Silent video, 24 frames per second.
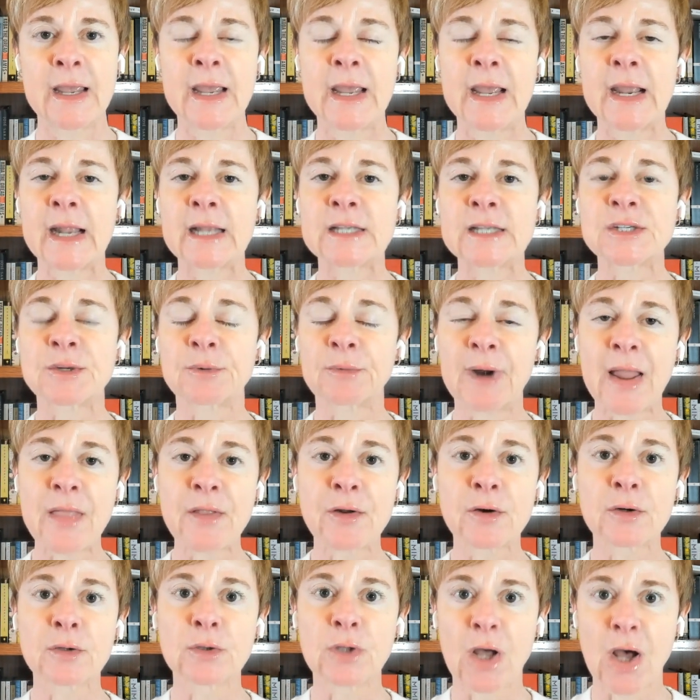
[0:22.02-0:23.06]
It's a
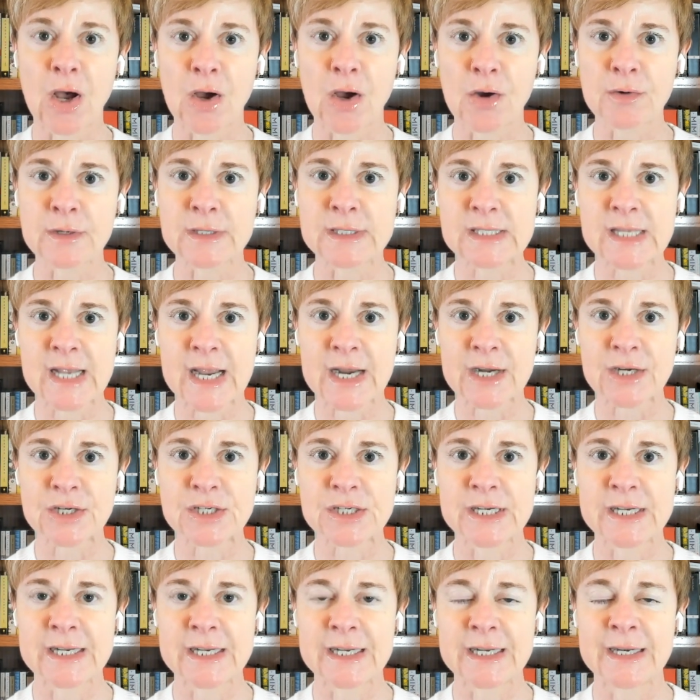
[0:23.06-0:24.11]
rather long
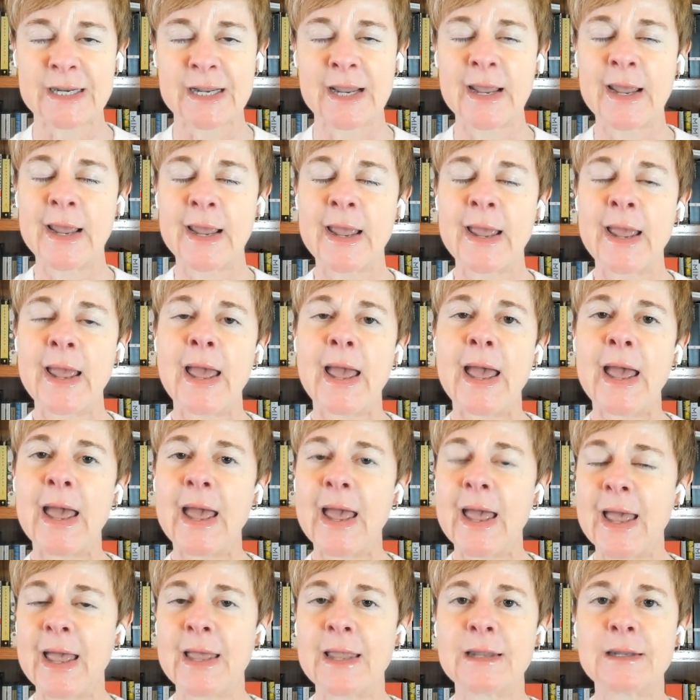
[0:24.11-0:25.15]
section,
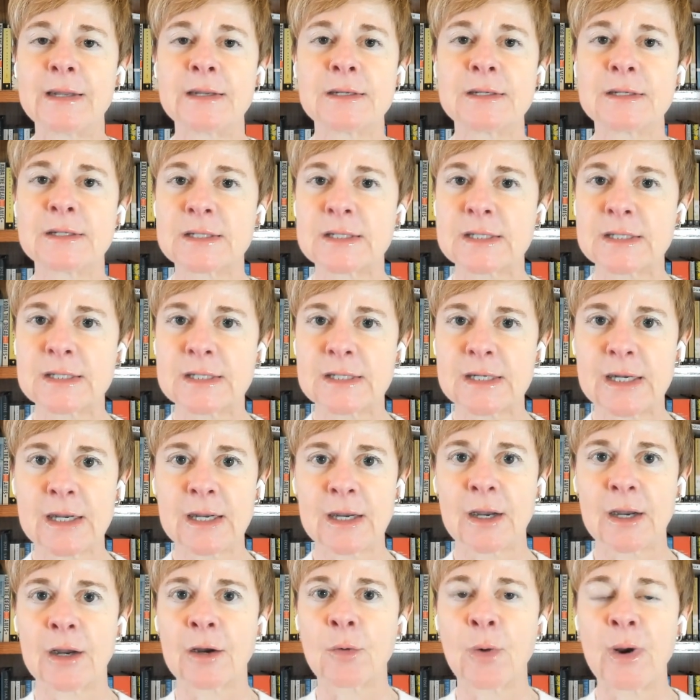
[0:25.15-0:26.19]
and
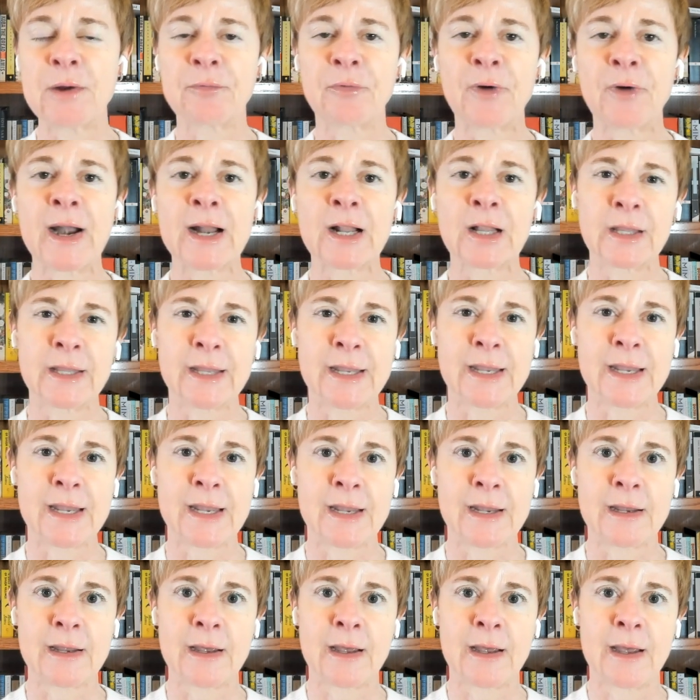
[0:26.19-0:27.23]
quite
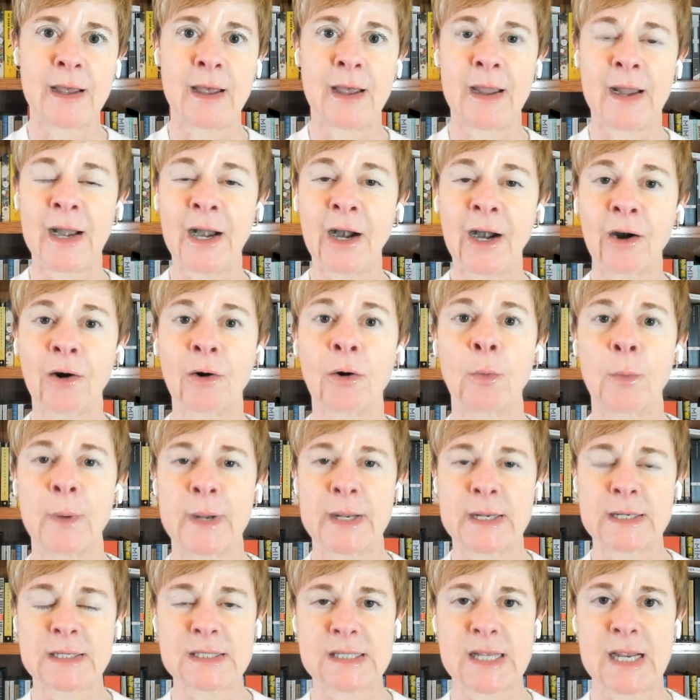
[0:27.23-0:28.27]
frankly, a
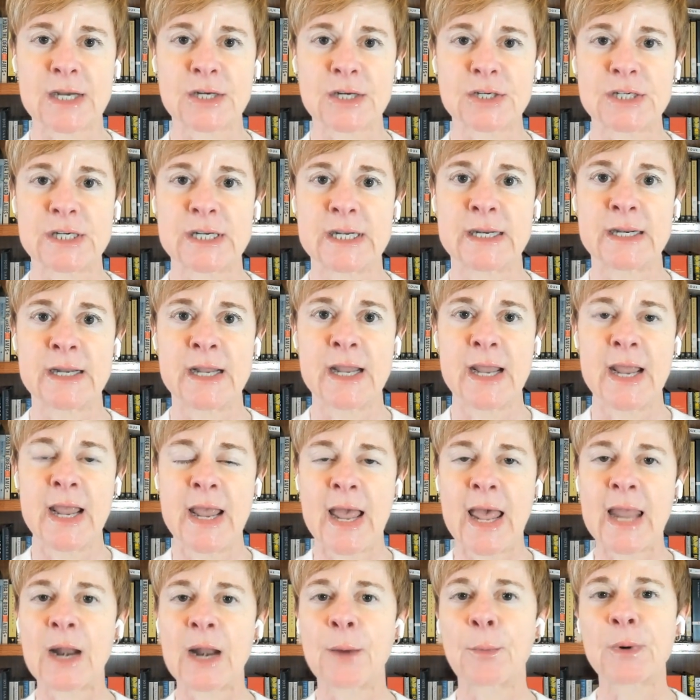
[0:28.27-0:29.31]
harrowing section.
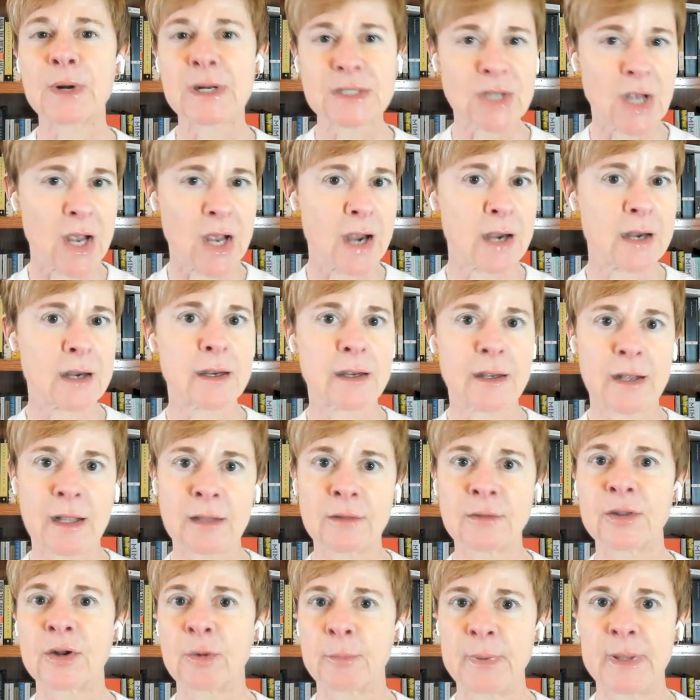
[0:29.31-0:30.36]
And I want to talk a
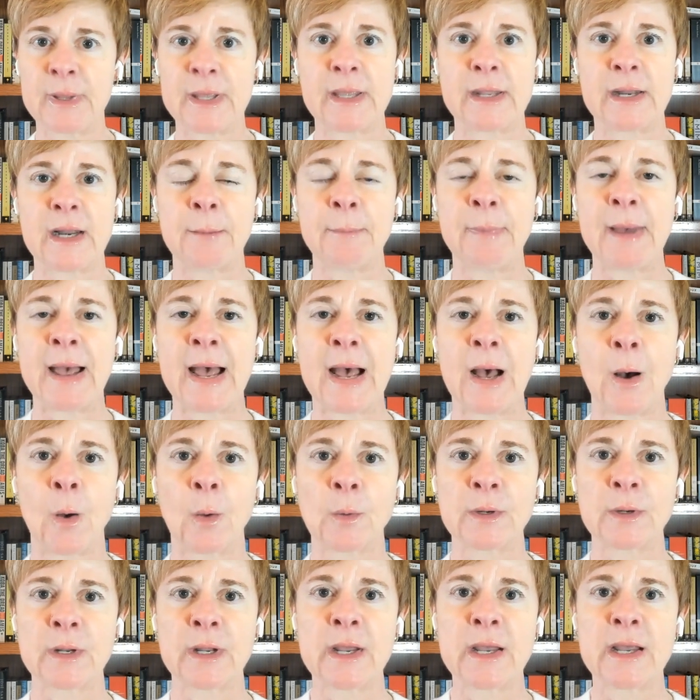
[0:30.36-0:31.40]
little bit
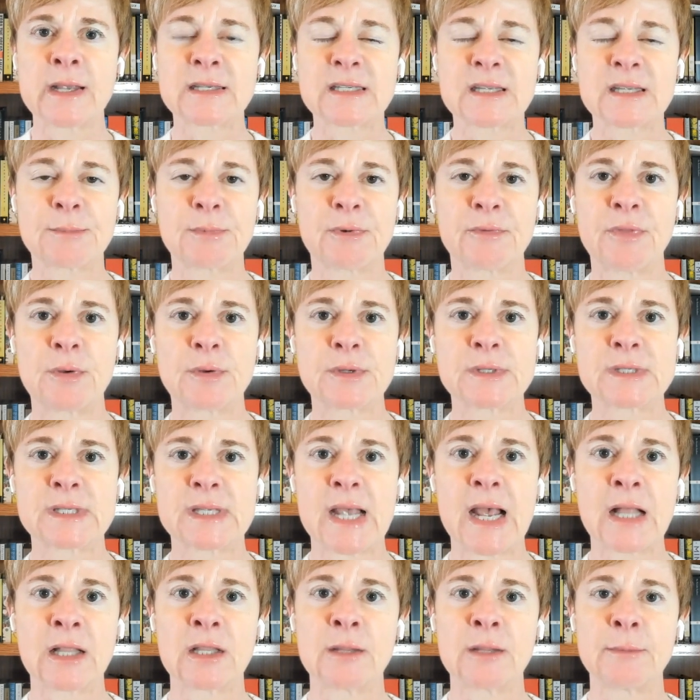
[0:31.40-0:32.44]
about some of those
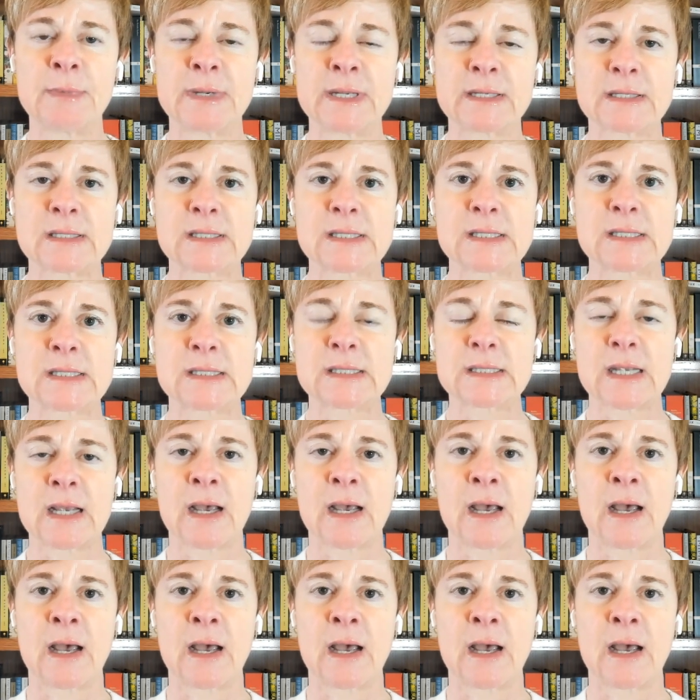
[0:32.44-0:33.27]
elements